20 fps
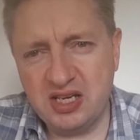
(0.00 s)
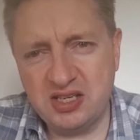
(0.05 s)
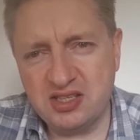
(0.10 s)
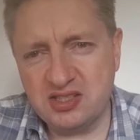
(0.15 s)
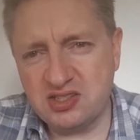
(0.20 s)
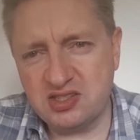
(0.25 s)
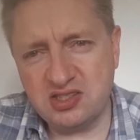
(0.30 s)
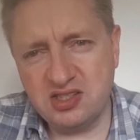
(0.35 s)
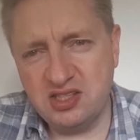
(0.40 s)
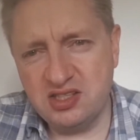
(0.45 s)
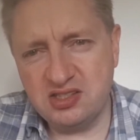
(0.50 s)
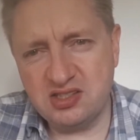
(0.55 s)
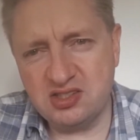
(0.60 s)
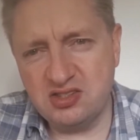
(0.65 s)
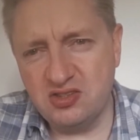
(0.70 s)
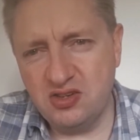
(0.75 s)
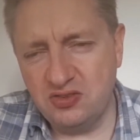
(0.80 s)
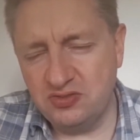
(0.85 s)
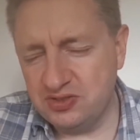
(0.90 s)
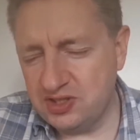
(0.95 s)
It's
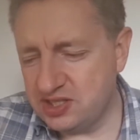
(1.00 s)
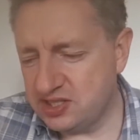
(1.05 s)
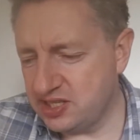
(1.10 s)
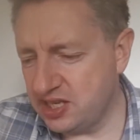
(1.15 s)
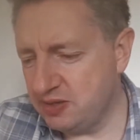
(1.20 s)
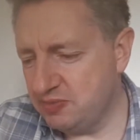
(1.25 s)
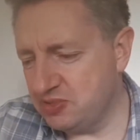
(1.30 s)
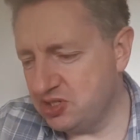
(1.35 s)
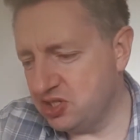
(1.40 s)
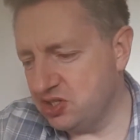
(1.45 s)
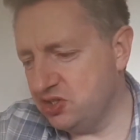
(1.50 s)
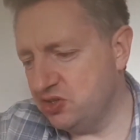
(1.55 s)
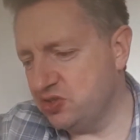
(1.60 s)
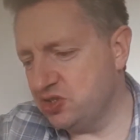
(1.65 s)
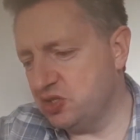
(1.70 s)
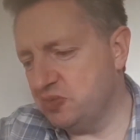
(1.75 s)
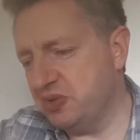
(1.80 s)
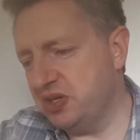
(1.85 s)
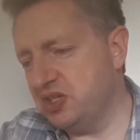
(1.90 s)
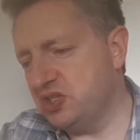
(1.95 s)
not the same as it used
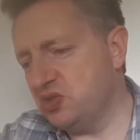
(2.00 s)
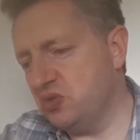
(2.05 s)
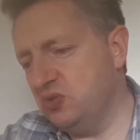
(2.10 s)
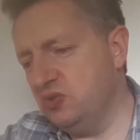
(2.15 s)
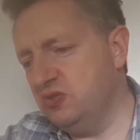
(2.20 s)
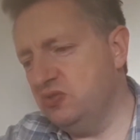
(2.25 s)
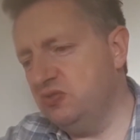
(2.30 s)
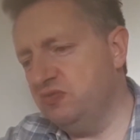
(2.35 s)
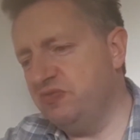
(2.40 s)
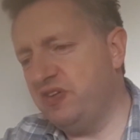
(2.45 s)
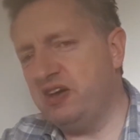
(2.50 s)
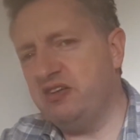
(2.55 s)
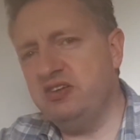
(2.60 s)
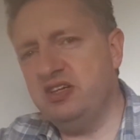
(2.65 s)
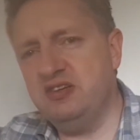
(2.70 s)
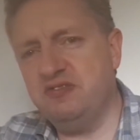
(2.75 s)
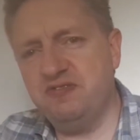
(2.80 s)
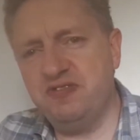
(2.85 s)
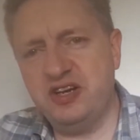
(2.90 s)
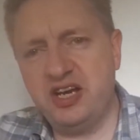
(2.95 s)
to be. It's all
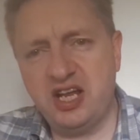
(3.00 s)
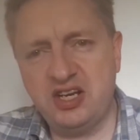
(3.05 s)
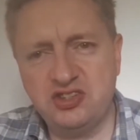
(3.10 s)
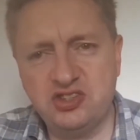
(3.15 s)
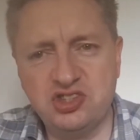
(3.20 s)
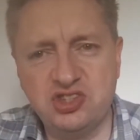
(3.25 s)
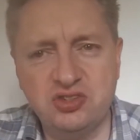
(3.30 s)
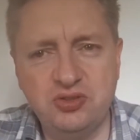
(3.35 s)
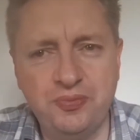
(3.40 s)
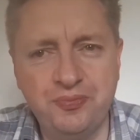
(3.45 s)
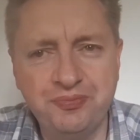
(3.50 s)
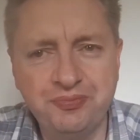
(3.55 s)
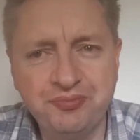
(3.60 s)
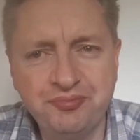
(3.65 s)
very financial.